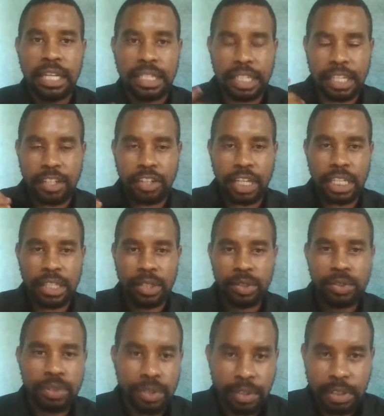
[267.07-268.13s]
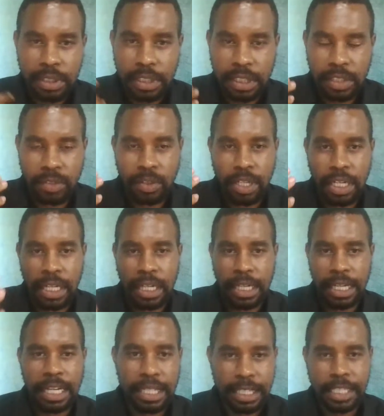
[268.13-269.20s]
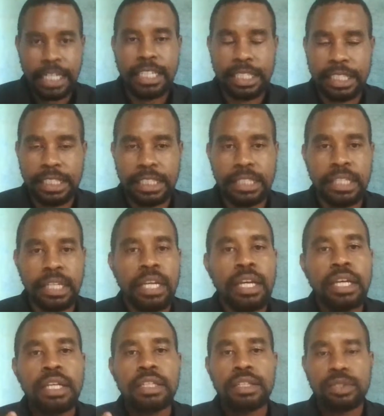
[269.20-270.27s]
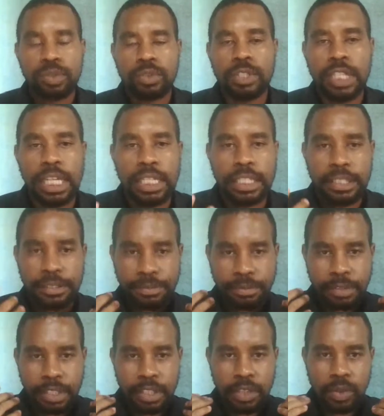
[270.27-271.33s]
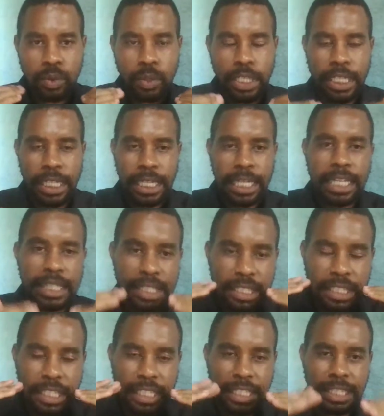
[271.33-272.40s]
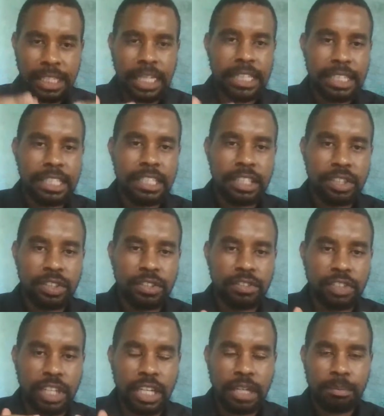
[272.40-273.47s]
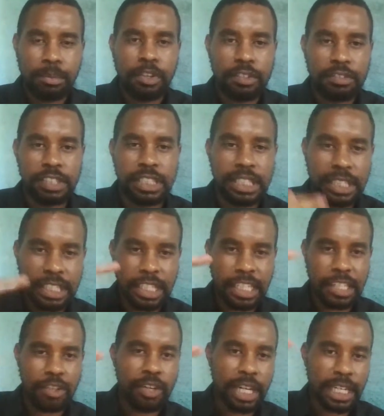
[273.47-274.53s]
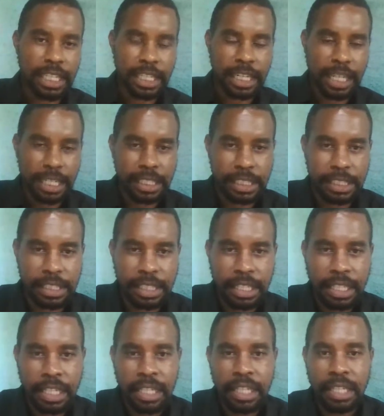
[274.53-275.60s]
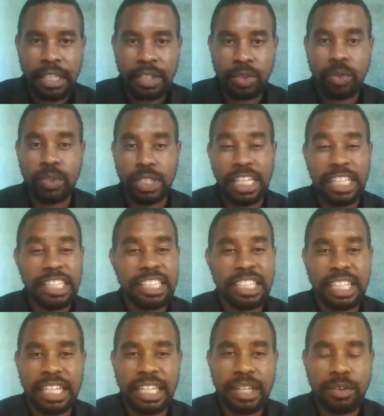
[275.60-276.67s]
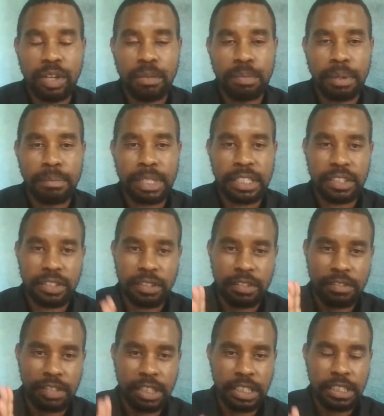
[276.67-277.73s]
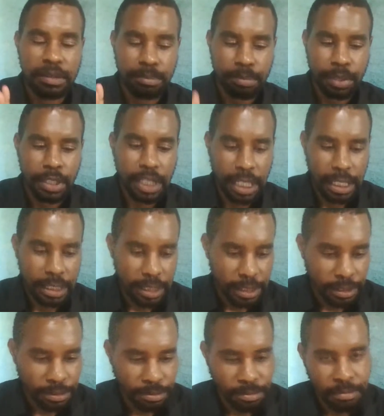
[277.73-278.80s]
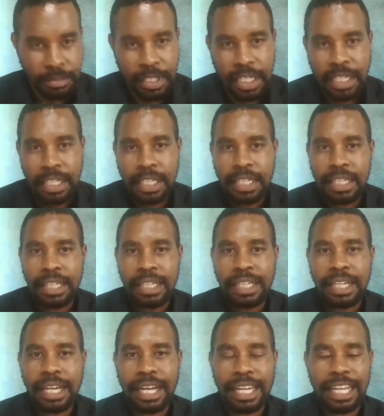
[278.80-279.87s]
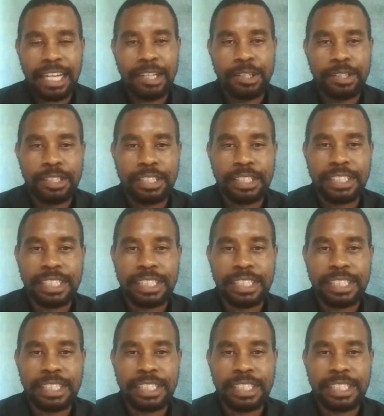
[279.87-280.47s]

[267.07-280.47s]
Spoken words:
that you can do in your grant strategy, so that you increase the chances of your nonprofit securing grants. So that is the whole purpose of this podcast. And now,